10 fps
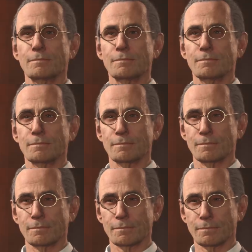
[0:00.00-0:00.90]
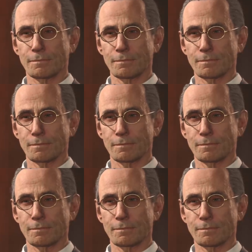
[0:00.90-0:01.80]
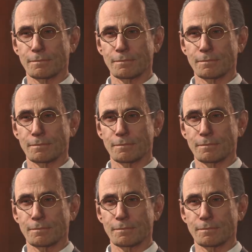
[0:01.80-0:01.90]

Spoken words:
[no speech]